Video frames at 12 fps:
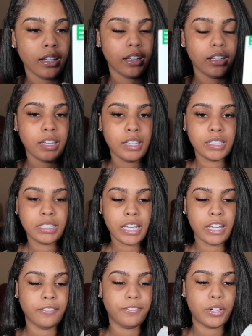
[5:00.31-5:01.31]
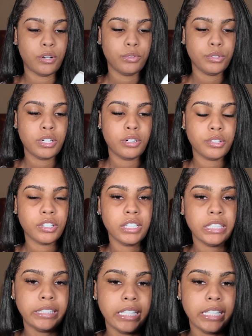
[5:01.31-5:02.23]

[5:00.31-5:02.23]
It is a phone holder. It